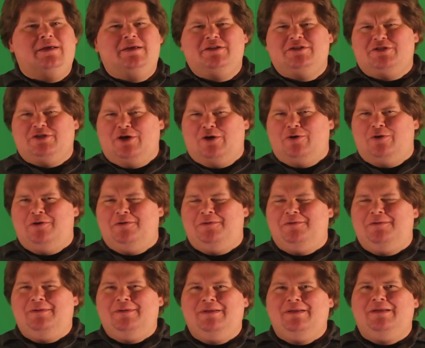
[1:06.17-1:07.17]
So,
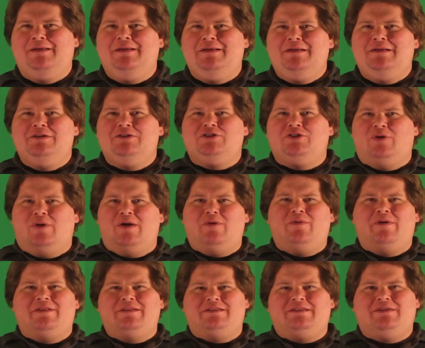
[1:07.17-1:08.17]
so I
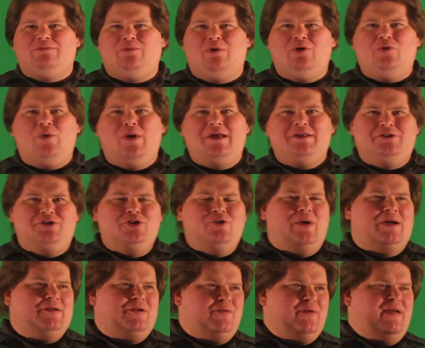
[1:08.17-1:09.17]
went and said, what do I do?
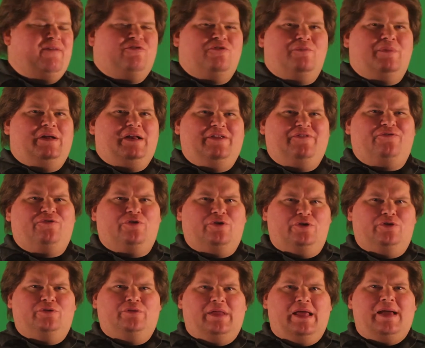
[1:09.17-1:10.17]
I don't have the money for a
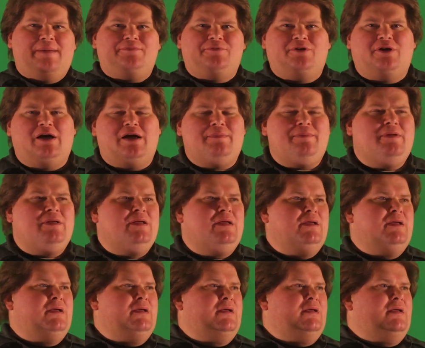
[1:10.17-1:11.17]
new laptop.
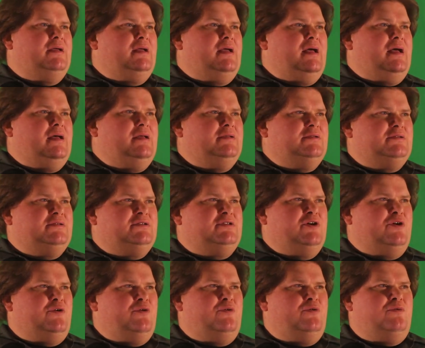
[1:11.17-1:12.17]

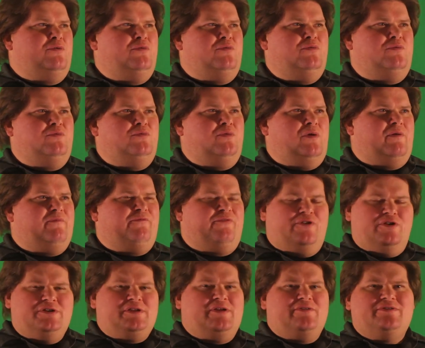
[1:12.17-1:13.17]
So
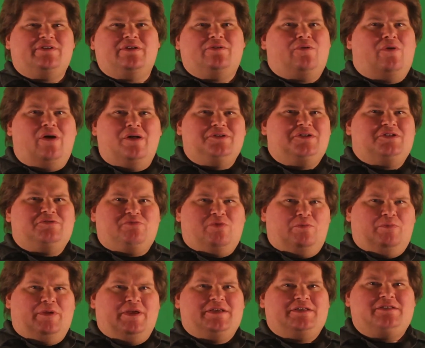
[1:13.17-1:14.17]
first I was like, well, I'll just
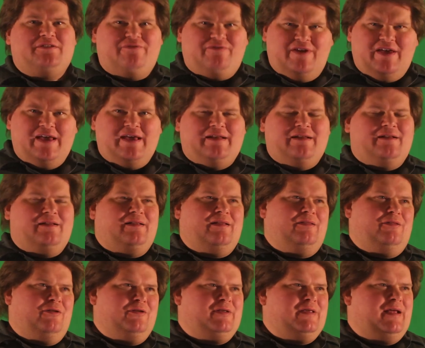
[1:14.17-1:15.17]
replace the fan. And I
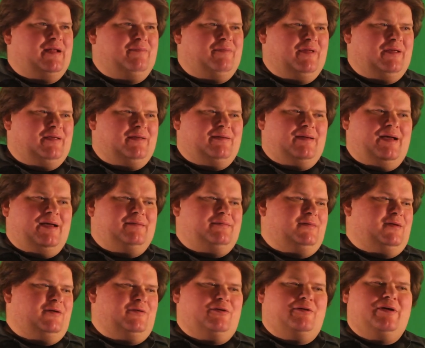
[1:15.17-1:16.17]
looked at him like, I
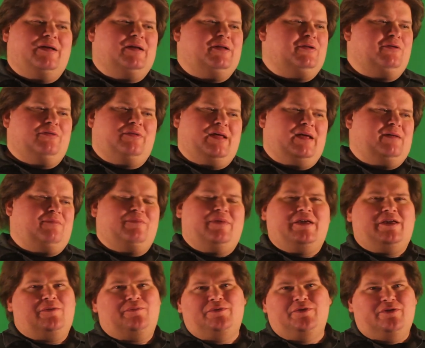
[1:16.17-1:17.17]
don't know how to do that. My
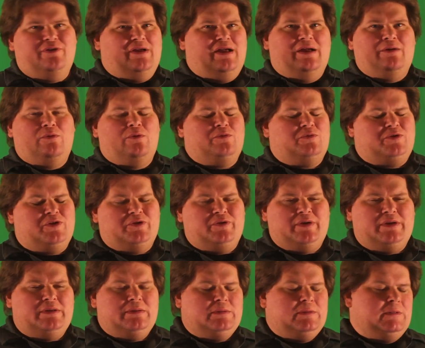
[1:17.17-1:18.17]
computer guy won't do
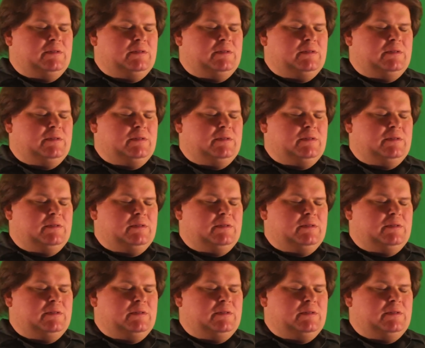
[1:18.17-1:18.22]
it.